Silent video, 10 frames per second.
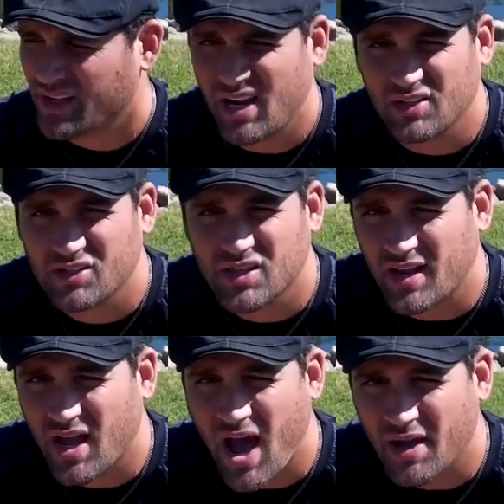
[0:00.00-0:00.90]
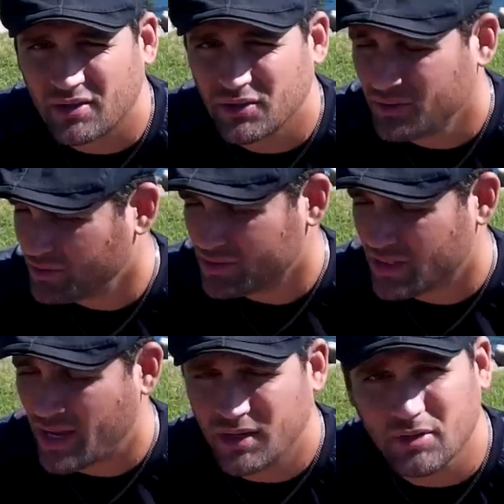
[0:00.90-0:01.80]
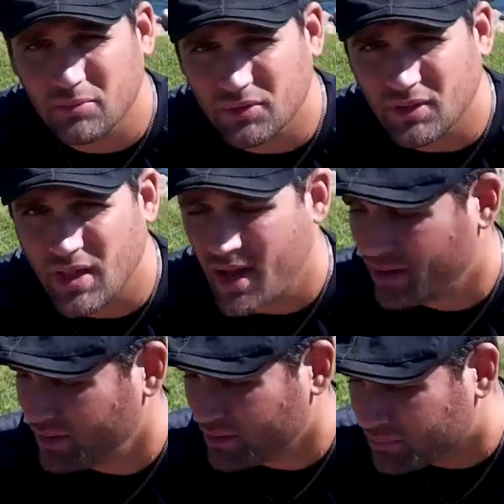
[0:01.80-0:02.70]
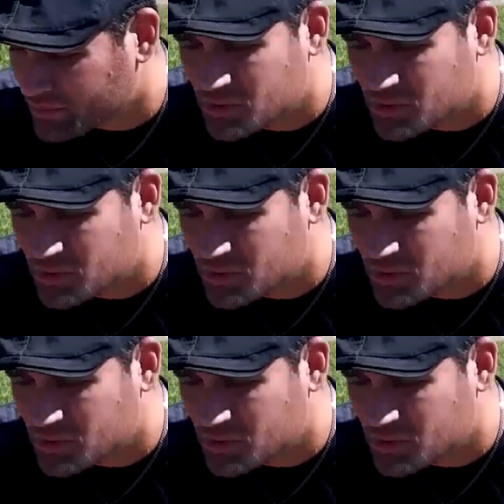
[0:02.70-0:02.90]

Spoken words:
Kind of looks like hot glue. You just light it up with the lighter and then